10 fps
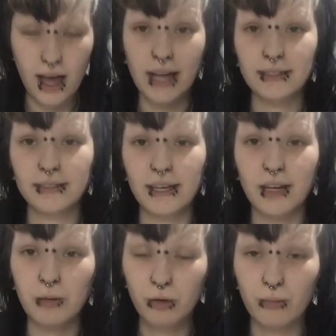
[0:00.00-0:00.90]
as I
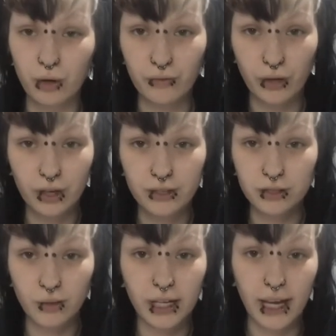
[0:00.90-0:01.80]
said, I promote for her
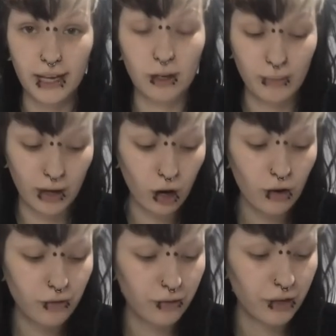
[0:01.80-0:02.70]
so I get a little bit
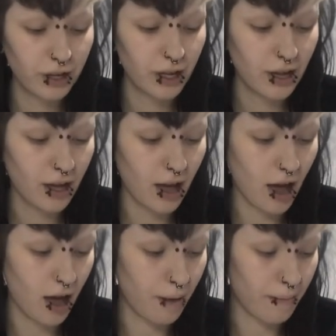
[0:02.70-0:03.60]
off
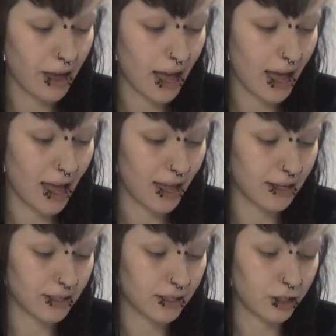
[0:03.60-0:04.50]
um,
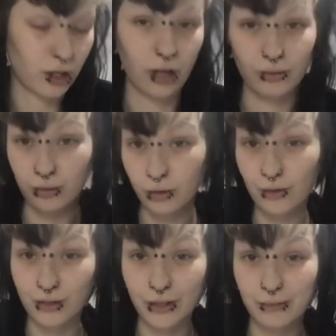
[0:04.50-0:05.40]
and you guys will too
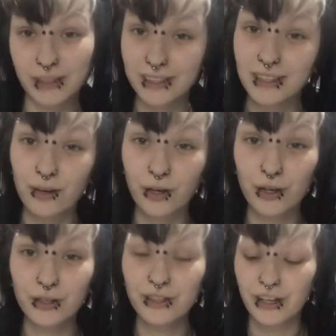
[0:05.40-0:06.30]
if you use my discount
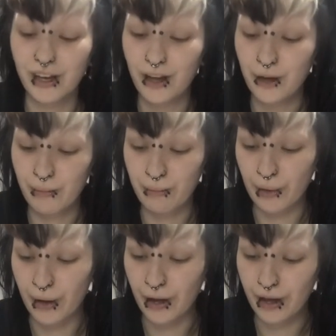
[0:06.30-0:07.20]
code.
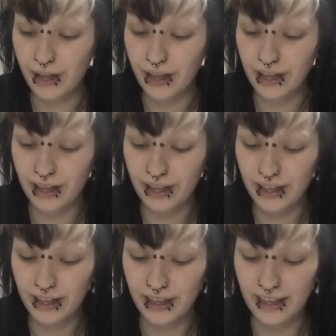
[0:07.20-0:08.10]
But
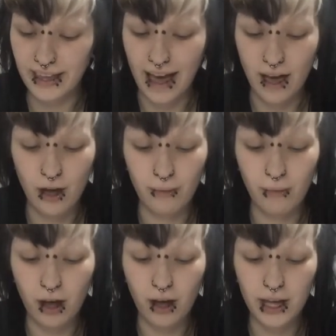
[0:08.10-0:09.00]
yeah,
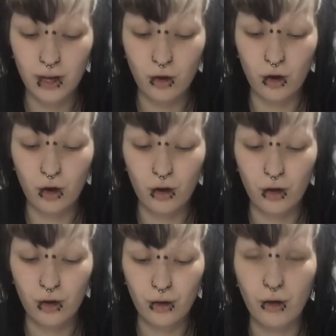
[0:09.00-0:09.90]
um, I got
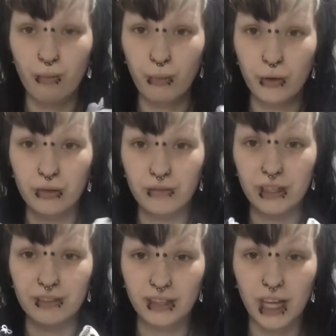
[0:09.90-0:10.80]
both of
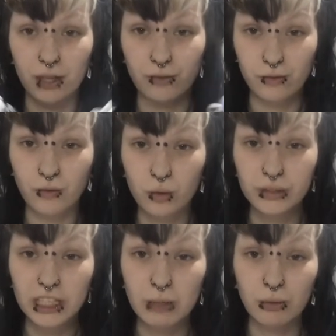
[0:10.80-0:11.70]
these together for
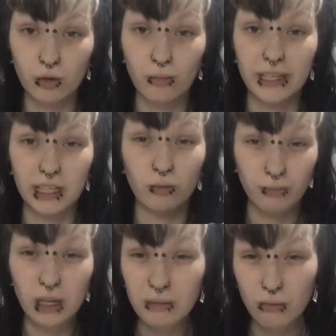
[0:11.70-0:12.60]
40 but normally they
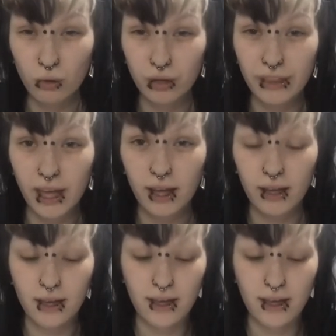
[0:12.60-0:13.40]
would be a bit more than that.